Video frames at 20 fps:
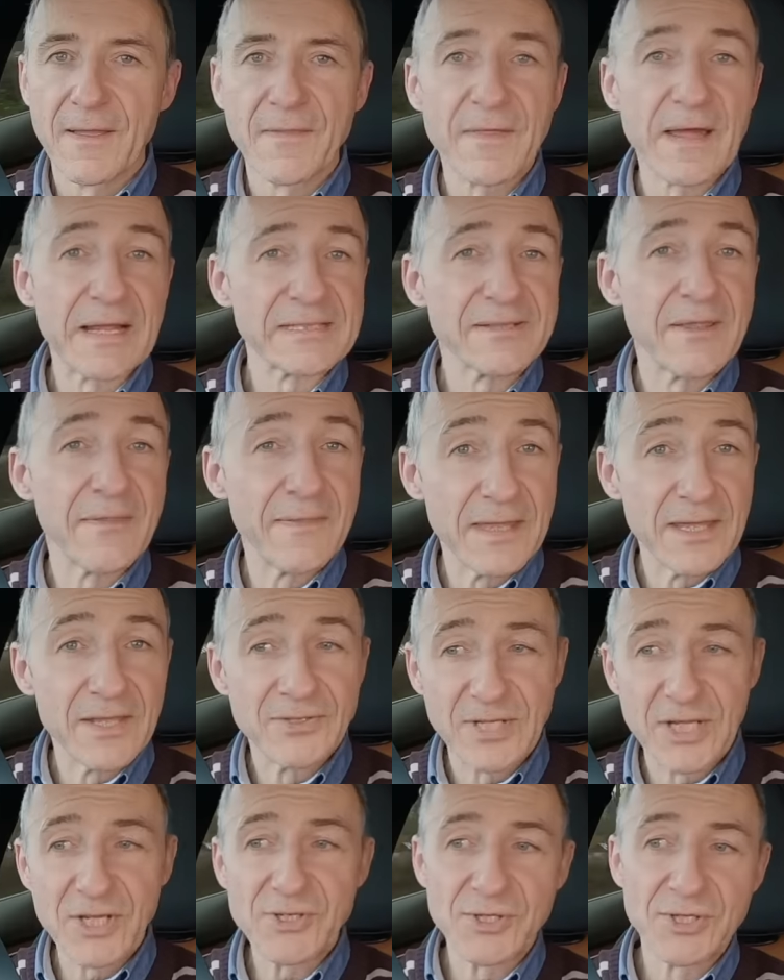Thanks to the
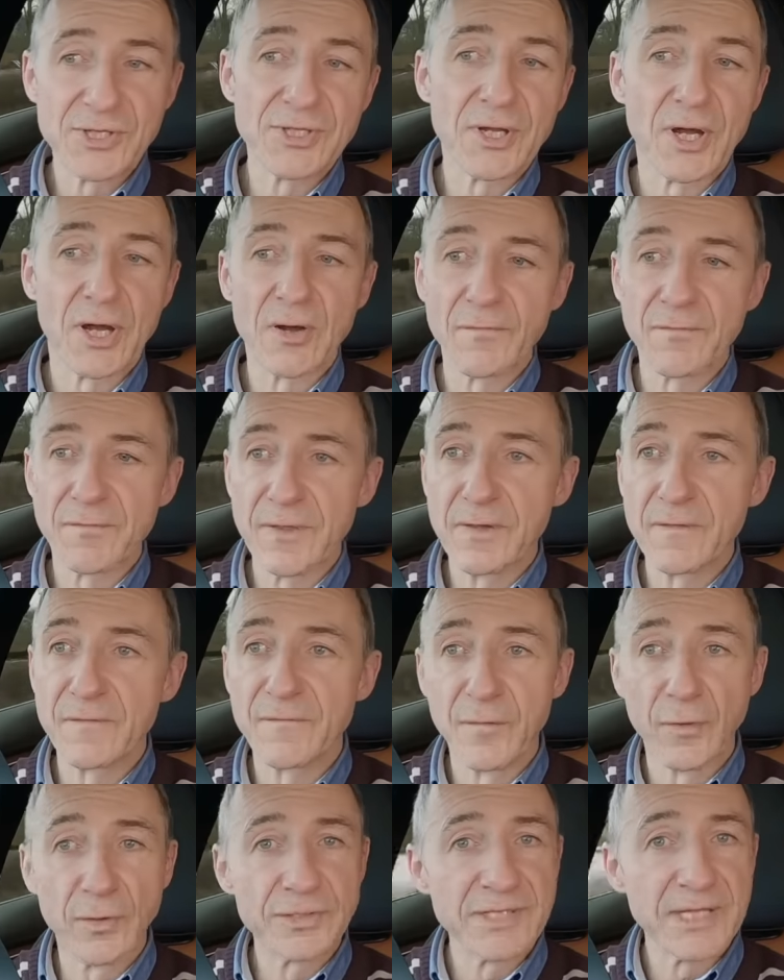addition of the
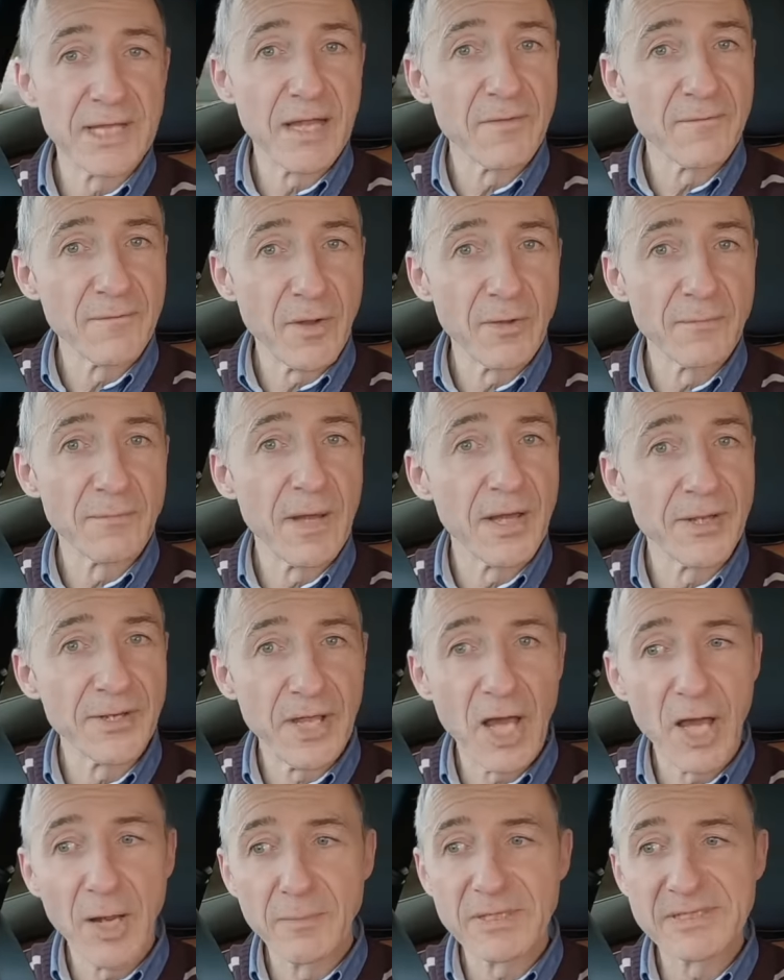48-volt mild
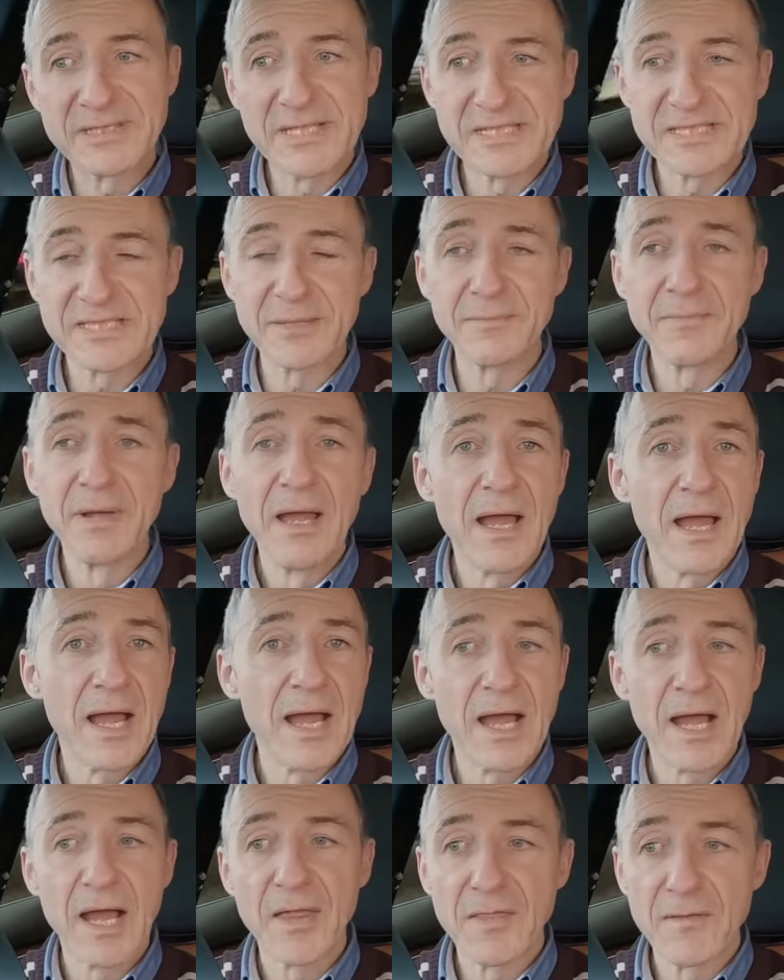hybrid system,
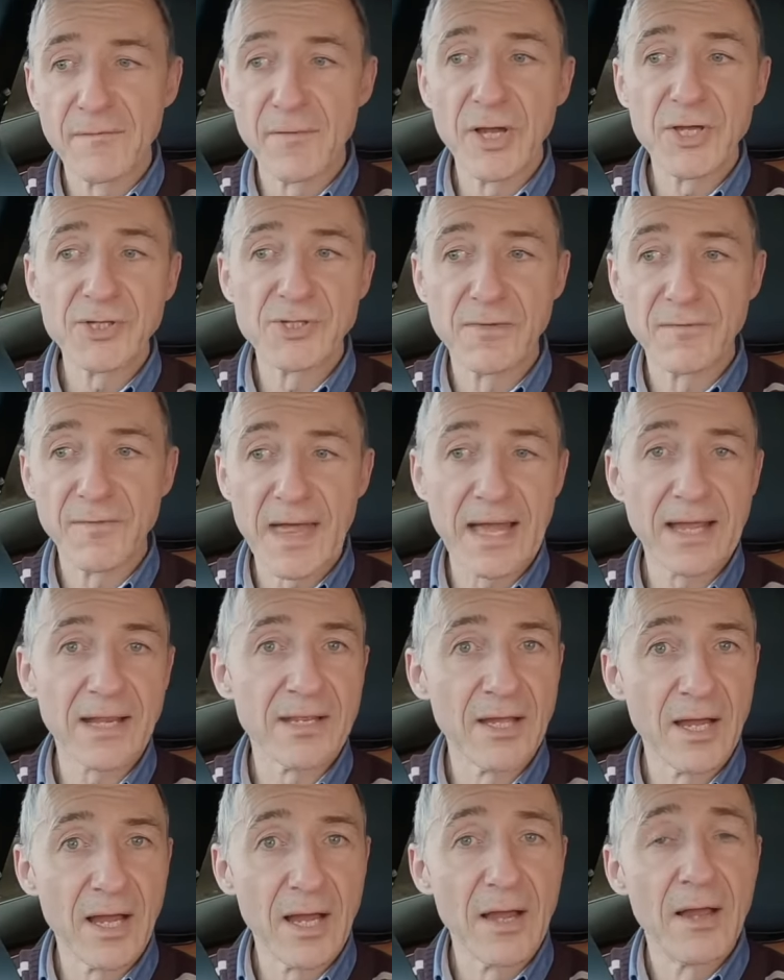the version of
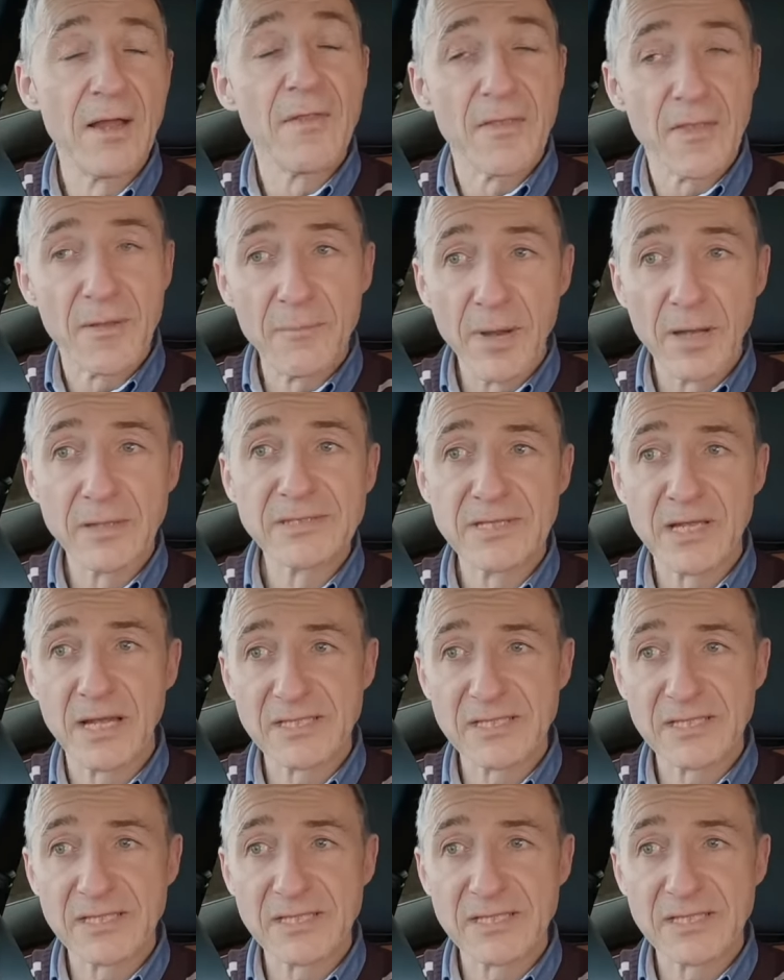that car that most